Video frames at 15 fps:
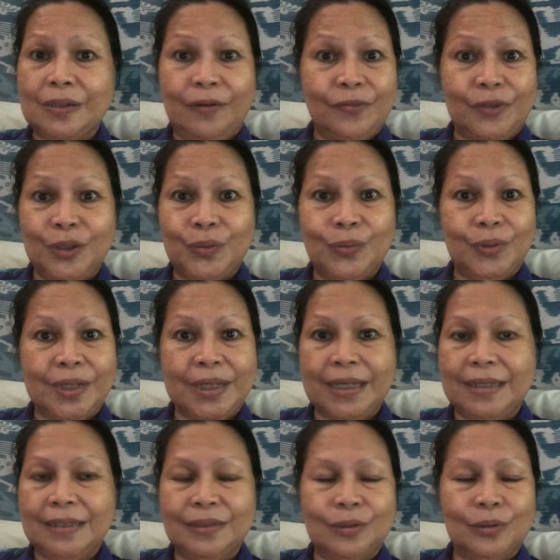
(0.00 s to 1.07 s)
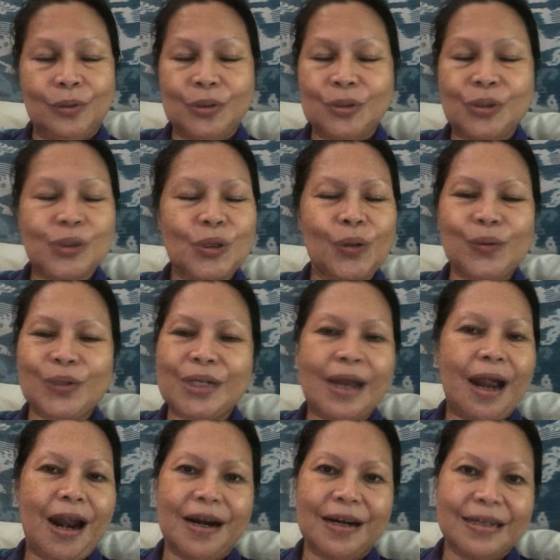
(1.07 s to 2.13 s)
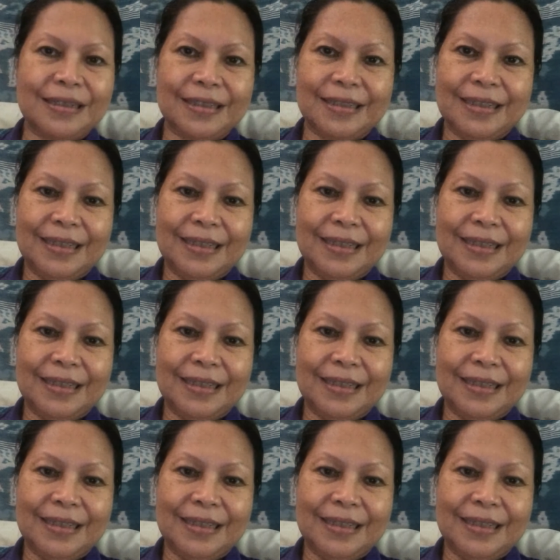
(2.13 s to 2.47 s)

of the cooking looks so dark.